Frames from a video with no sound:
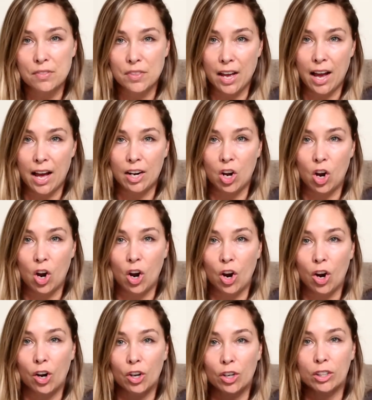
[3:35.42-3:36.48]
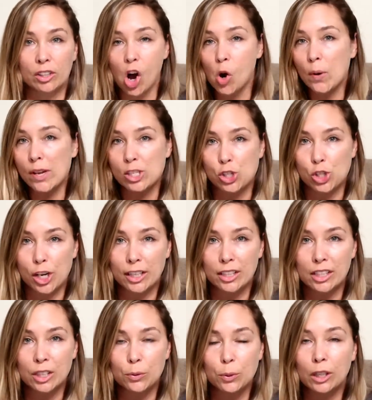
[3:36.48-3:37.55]
that are always
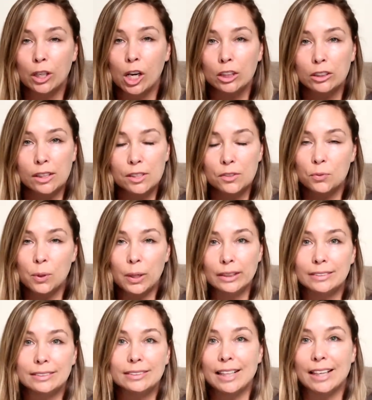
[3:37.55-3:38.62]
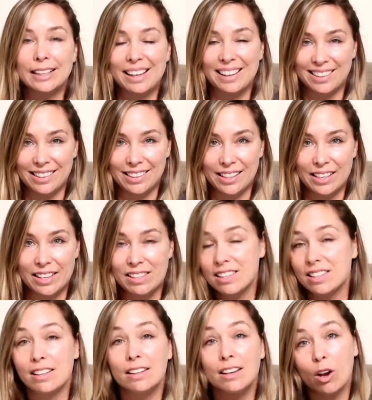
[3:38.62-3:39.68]
trendy, regardless of what decade it is.
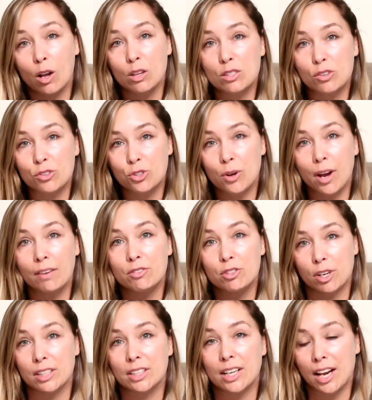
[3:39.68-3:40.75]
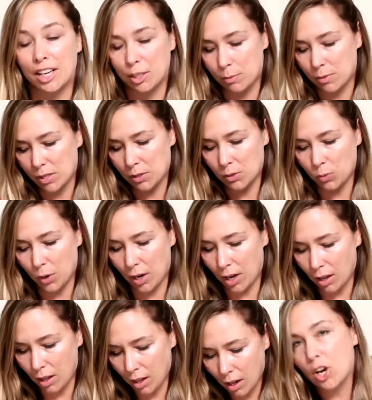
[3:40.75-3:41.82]
And then they also do have trendy items as
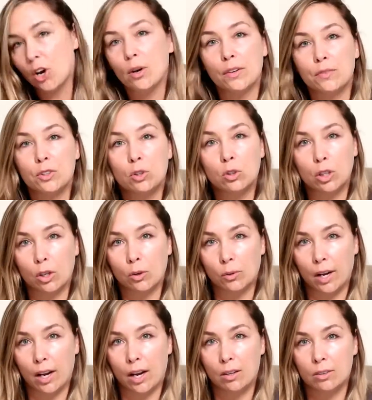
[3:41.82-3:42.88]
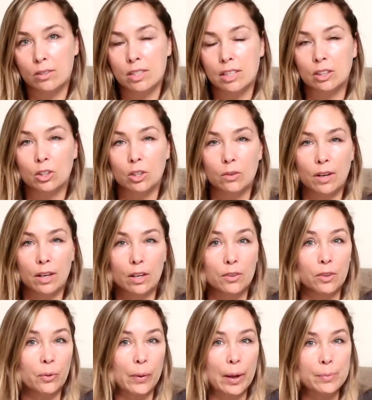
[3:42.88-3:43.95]
well. So if you look around and look around on
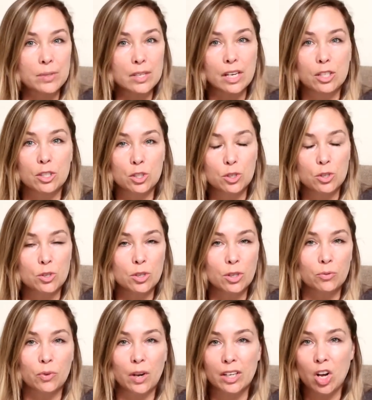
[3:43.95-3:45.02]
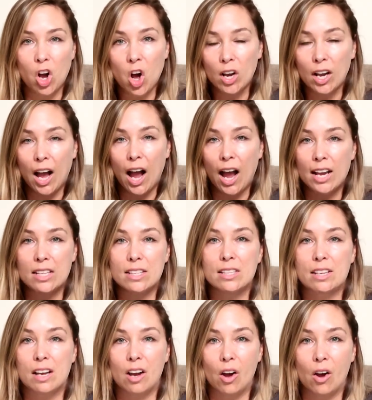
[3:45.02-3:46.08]
their website too, you can find all kinds
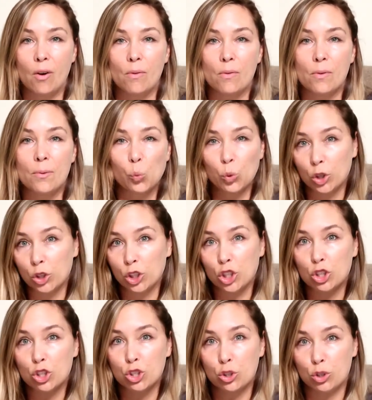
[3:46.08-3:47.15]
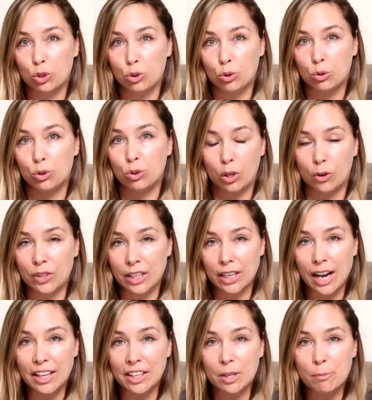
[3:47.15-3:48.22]
of really cute clothing
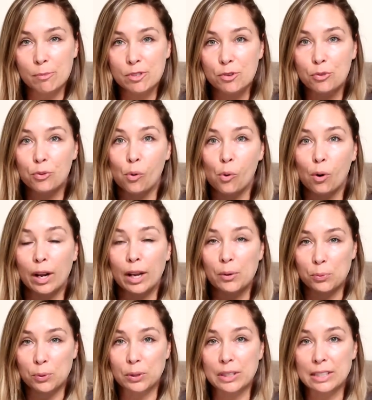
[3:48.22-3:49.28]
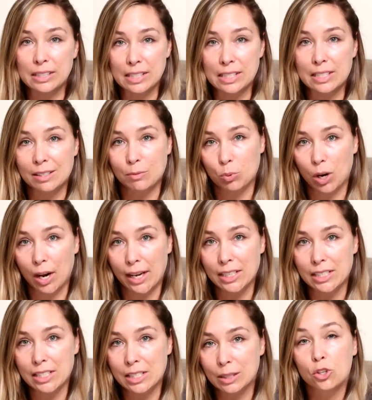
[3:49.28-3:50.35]
items for a really decent
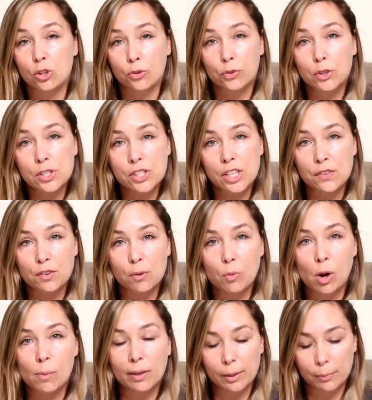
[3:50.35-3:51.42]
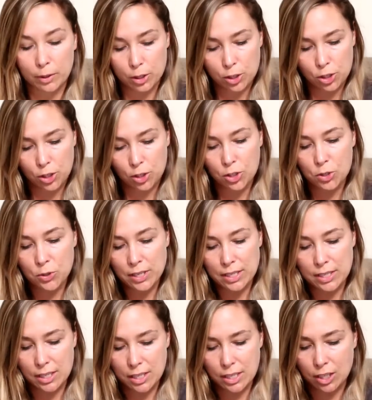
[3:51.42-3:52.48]
price. So the first thing from Walmart I'm going to show you
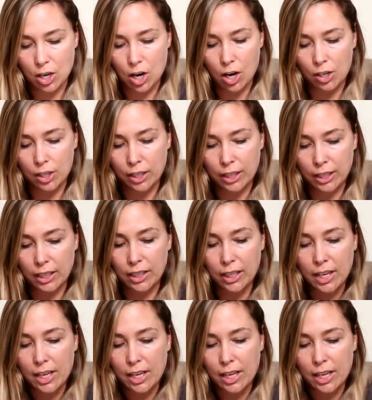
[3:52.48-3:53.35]
is this cardigan.